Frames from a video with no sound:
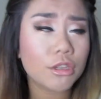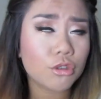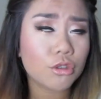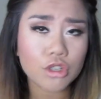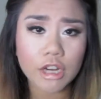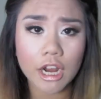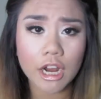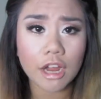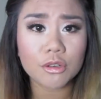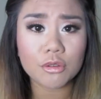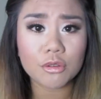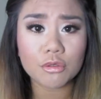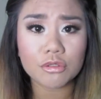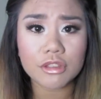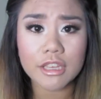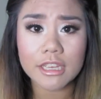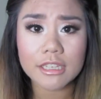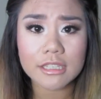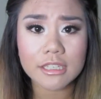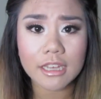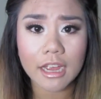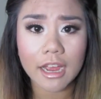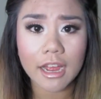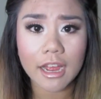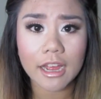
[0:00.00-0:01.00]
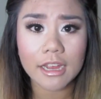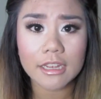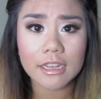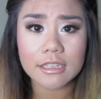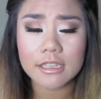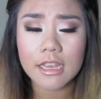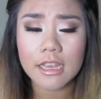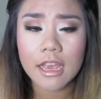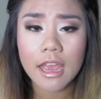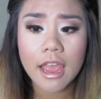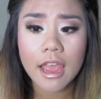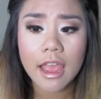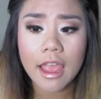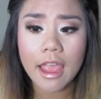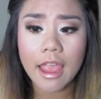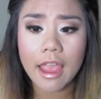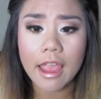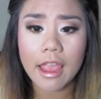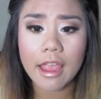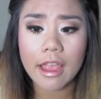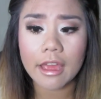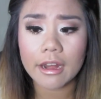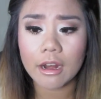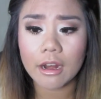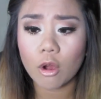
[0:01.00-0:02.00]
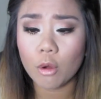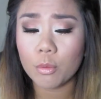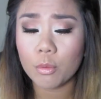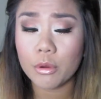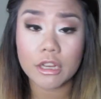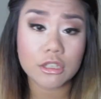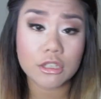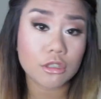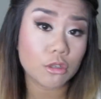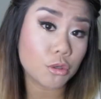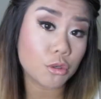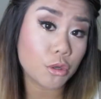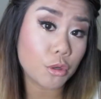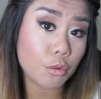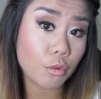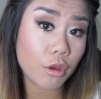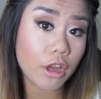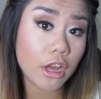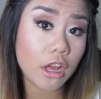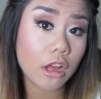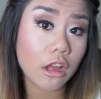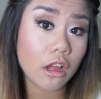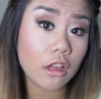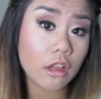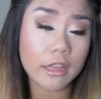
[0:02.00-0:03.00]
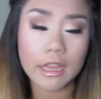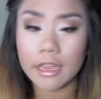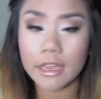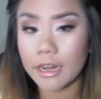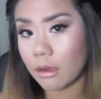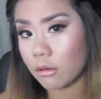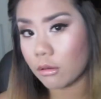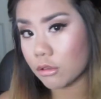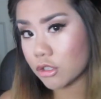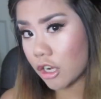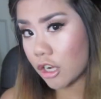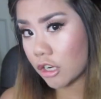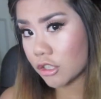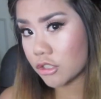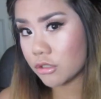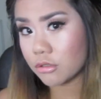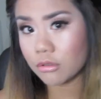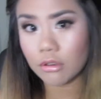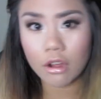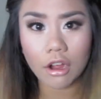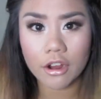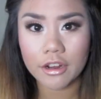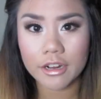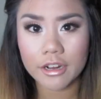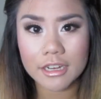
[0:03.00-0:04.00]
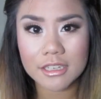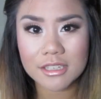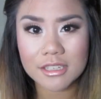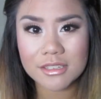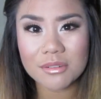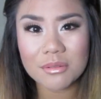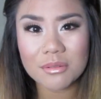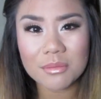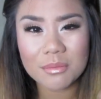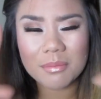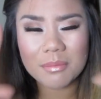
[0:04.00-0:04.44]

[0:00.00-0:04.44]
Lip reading: Try out new things, guys. And I hope you guys are all doing well. And I will talk to all you guys soon.